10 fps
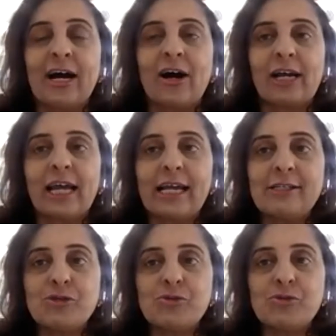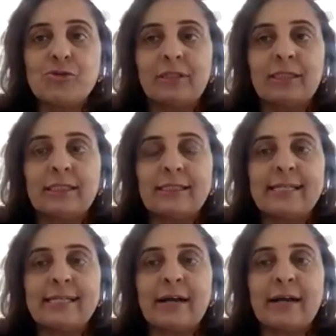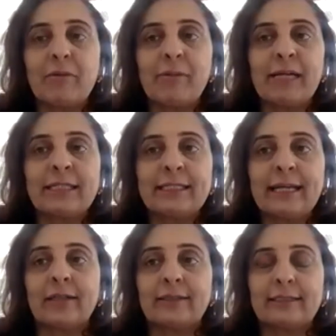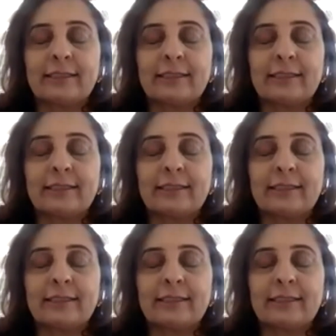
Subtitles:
against whatever this government does,